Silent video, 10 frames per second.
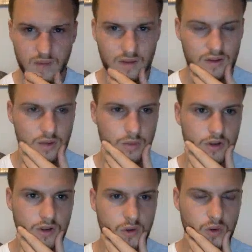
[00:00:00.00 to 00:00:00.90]
someone at
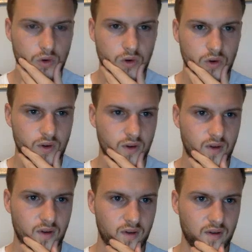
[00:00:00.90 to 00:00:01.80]
the door.
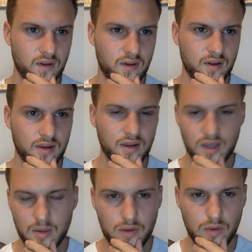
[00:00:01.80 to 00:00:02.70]

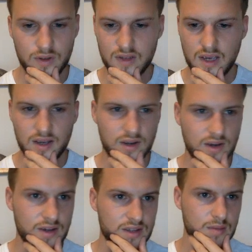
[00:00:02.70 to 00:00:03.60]
Give me 1 second,
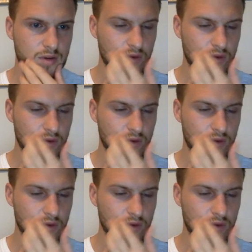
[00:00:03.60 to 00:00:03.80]
guys. Give me 1